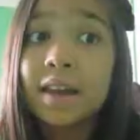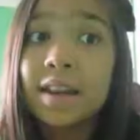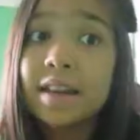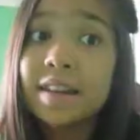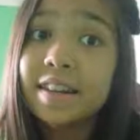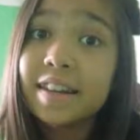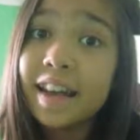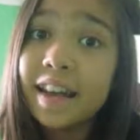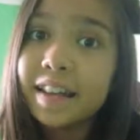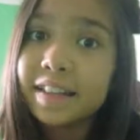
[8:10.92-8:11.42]

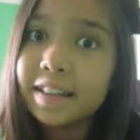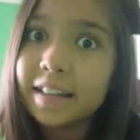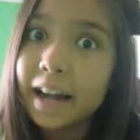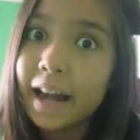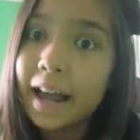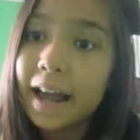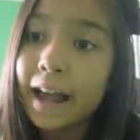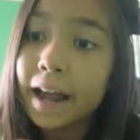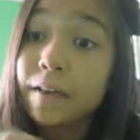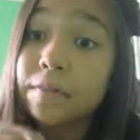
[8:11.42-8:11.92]
Next, I
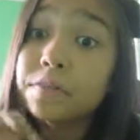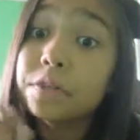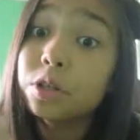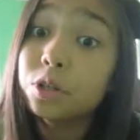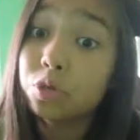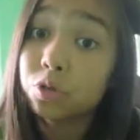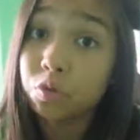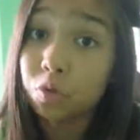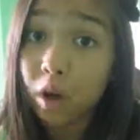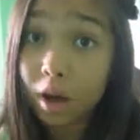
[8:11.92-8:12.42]
have the
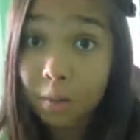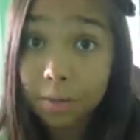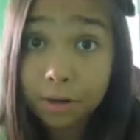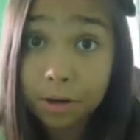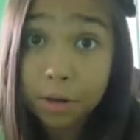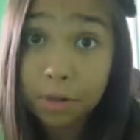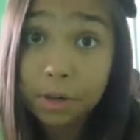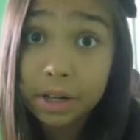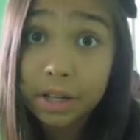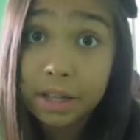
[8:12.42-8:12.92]
drama
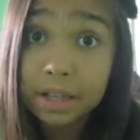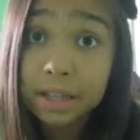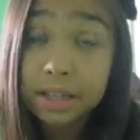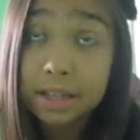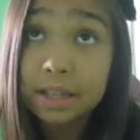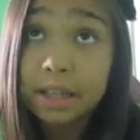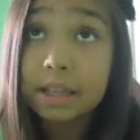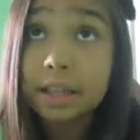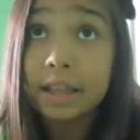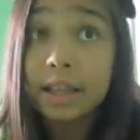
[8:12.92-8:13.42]

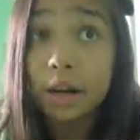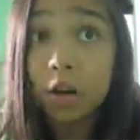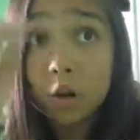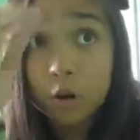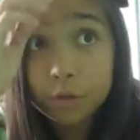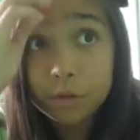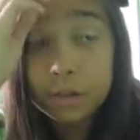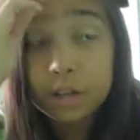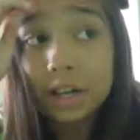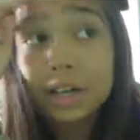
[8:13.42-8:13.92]
queens that
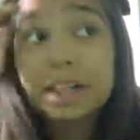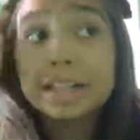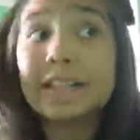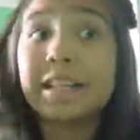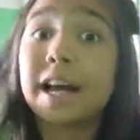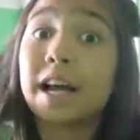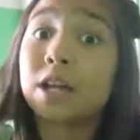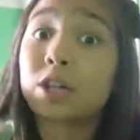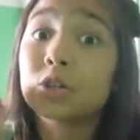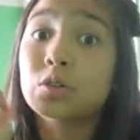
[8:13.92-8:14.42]

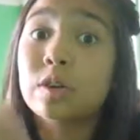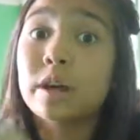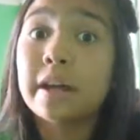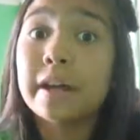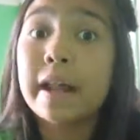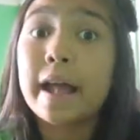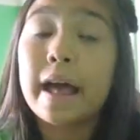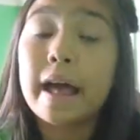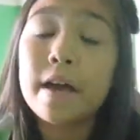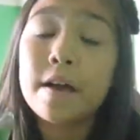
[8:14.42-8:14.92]

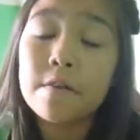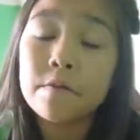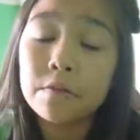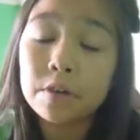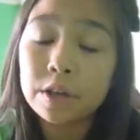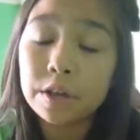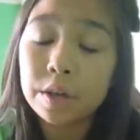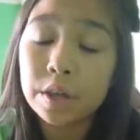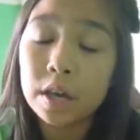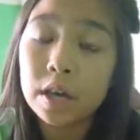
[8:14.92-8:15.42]
over-exaggerate
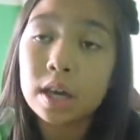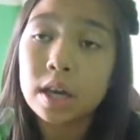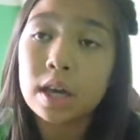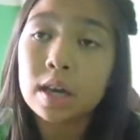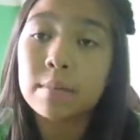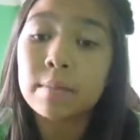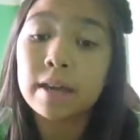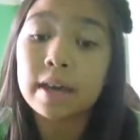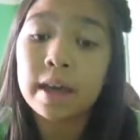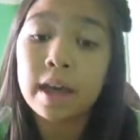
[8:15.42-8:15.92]
everything
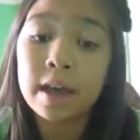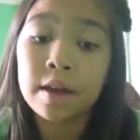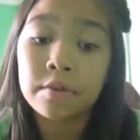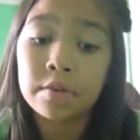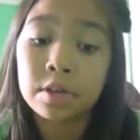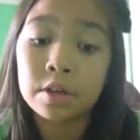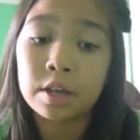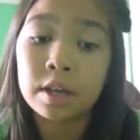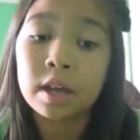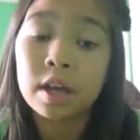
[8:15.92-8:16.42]
and make
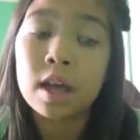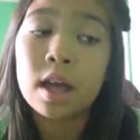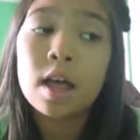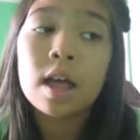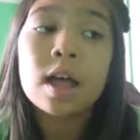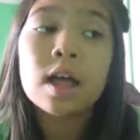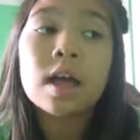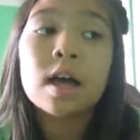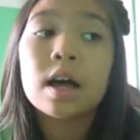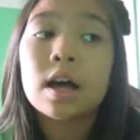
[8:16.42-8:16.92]
everything
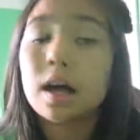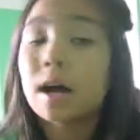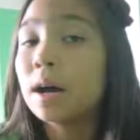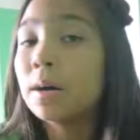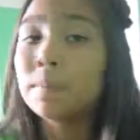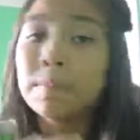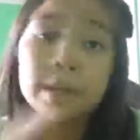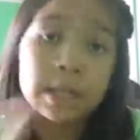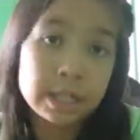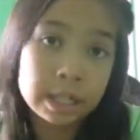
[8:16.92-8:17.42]
a
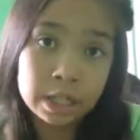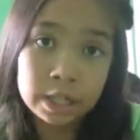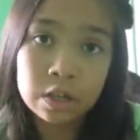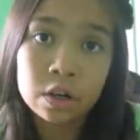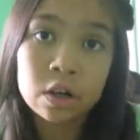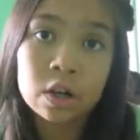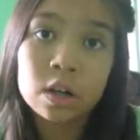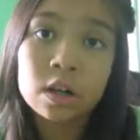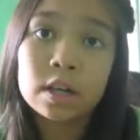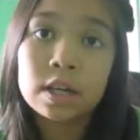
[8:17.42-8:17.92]
big
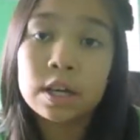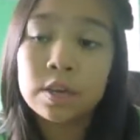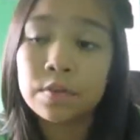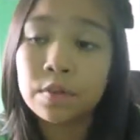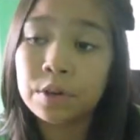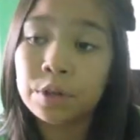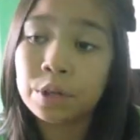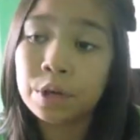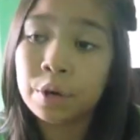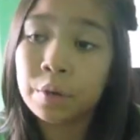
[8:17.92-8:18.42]
deal,
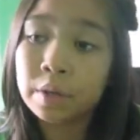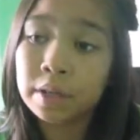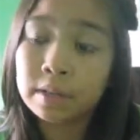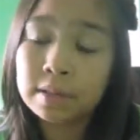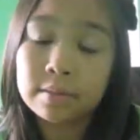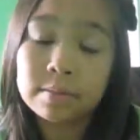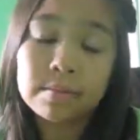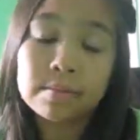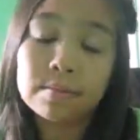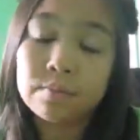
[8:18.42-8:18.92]
even though it
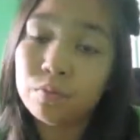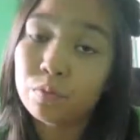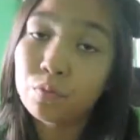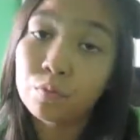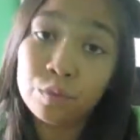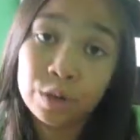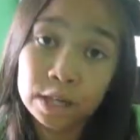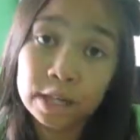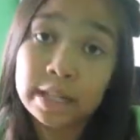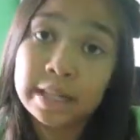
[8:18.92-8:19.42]

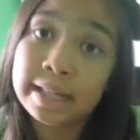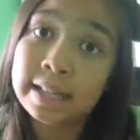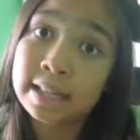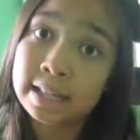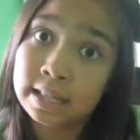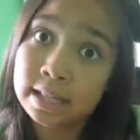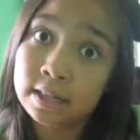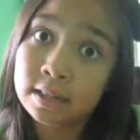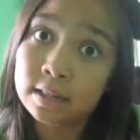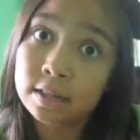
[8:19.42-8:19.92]
really
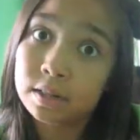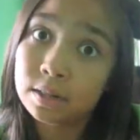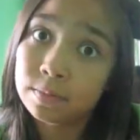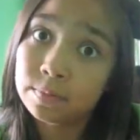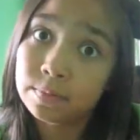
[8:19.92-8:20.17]
isn't.